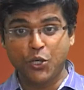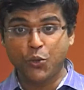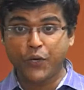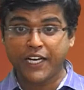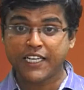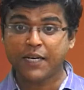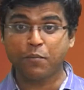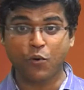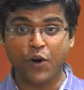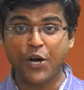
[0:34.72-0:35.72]
together
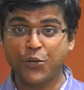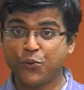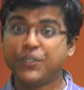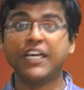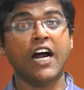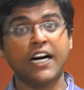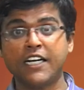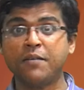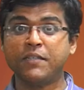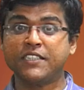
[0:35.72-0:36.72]
provide you the
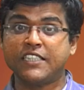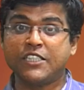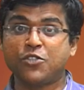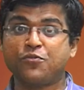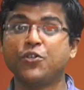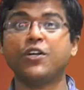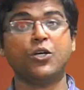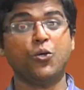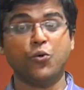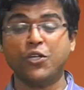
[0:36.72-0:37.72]
100% of your
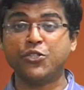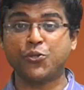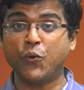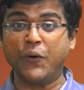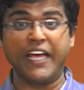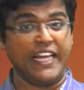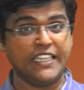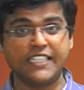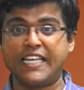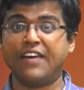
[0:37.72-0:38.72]
total score in
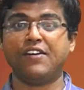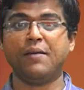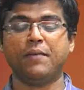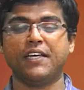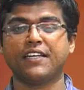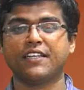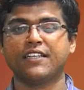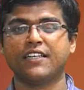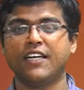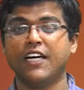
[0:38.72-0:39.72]
this FDP.
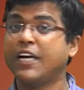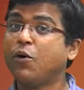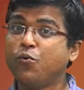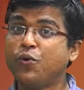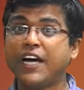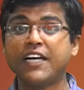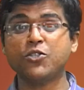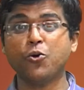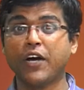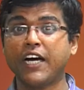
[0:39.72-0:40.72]
Now let us
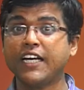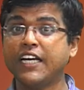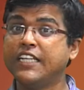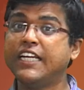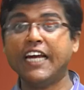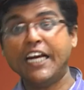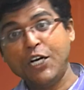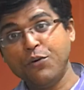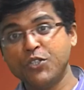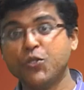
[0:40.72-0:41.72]
look at the
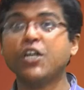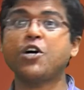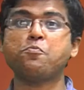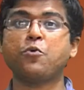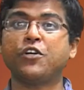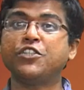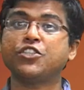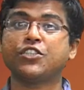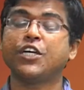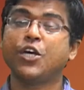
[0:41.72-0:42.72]
individual
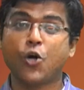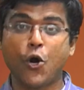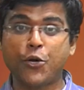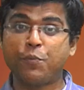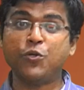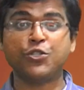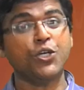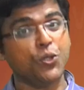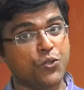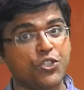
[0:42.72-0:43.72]
components contribution
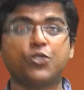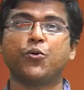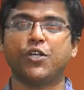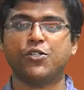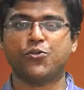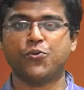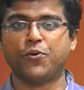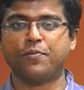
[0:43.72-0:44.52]
to this total score.